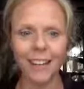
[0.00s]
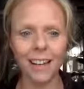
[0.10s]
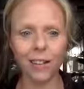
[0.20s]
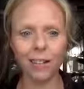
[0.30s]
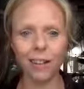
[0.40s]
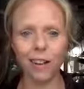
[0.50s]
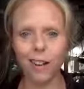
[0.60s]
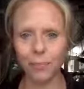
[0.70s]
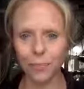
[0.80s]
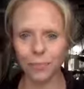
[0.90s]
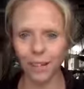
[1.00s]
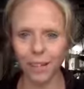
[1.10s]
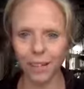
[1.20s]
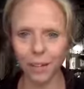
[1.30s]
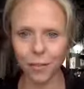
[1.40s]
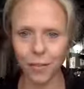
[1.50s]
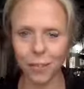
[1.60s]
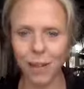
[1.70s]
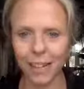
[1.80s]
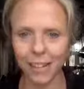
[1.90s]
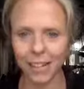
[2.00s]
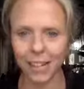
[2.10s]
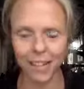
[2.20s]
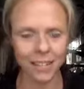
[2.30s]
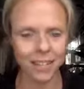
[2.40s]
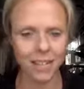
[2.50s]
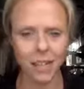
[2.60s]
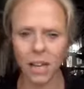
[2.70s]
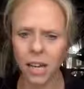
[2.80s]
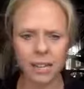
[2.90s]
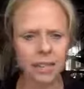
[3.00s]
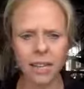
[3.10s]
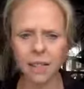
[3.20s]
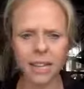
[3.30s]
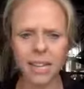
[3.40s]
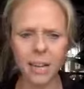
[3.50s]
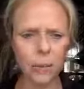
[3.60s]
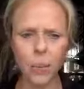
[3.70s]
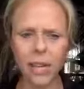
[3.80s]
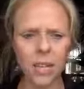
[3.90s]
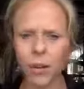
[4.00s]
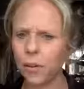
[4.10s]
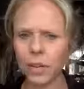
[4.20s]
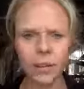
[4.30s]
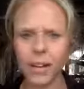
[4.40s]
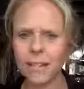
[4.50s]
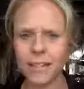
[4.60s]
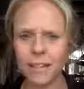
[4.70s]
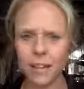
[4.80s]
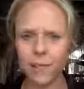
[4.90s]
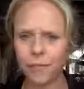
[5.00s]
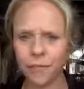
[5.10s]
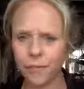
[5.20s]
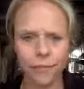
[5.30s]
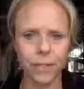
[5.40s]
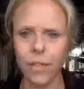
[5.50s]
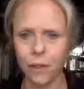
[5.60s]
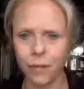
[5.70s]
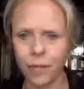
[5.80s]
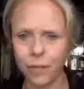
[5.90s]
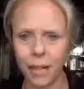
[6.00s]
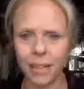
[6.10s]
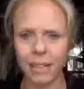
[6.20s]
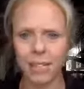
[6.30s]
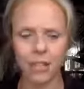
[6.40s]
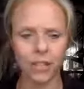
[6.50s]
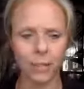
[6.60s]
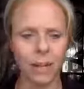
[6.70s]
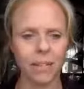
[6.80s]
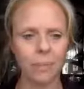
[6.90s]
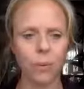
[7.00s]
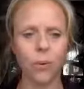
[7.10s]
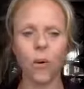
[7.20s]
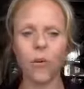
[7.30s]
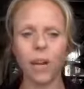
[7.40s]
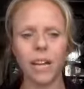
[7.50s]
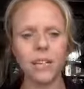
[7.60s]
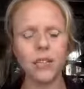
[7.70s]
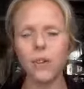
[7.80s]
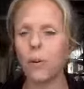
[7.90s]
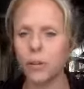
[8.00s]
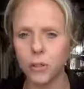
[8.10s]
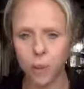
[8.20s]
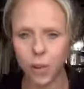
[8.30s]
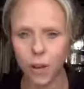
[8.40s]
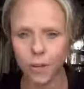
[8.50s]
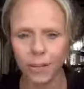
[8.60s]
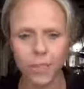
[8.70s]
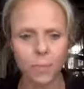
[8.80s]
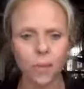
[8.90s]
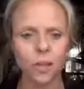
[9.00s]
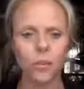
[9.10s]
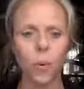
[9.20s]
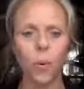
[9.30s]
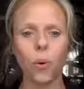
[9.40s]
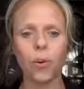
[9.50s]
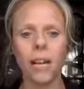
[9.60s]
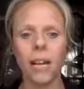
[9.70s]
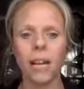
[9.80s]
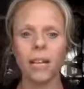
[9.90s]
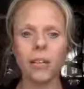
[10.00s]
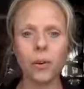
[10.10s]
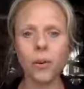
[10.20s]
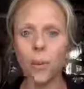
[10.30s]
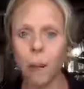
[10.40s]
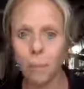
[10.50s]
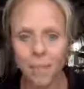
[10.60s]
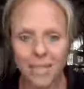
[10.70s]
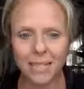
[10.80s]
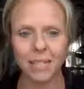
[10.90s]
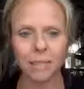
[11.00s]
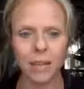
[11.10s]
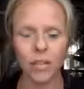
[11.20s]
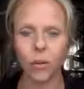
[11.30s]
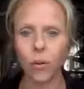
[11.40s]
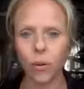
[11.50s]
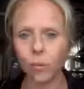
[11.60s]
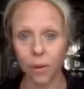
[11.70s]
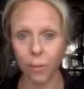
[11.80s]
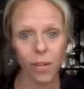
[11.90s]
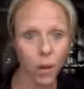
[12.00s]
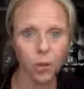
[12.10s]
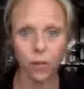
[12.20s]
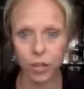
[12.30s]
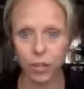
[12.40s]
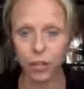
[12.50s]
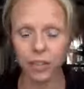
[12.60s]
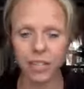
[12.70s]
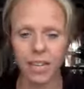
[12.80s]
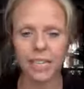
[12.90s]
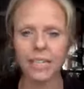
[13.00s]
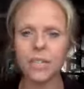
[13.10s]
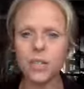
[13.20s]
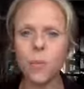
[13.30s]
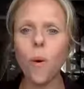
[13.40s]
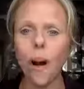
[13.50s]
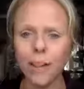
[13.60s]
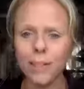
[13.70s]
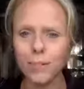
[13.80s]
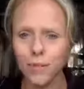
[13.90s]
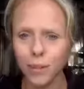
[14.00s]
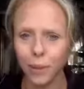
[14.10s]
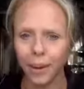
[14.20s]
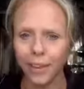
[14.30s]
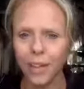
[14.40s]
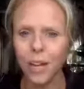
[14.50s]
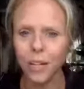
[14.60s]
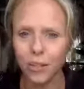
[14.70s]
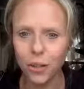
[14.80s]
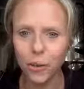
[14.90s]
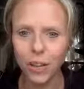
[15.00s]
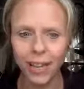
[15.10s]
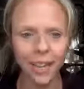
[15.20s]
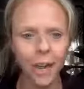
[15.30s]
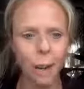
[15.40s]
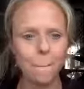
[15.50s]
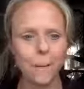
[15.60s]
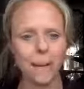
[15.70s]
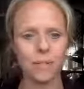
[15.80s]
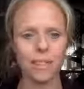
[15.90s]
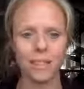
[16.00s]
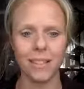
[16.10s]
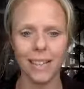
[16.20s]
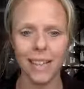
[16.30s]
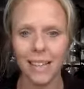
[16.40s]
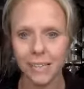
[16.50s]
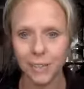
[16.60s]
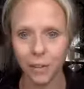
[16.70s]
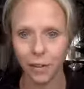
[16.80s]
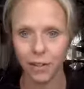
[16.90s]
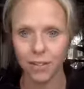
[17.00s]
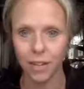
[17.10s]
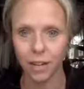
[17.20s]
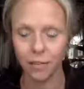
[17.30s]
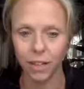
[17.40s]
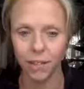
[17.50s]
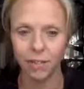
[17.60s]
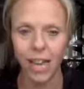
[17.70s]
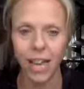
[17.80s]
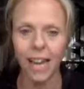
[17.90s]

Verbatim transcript: Now, um, a lot of you might actually say, Sarah, yeah, we know you as a you know female leadership expert or a neuro entrepreneur expert or you know you're my business mentor or we know you're a neuroscientist so what are you doing talking about the keys to growing self-love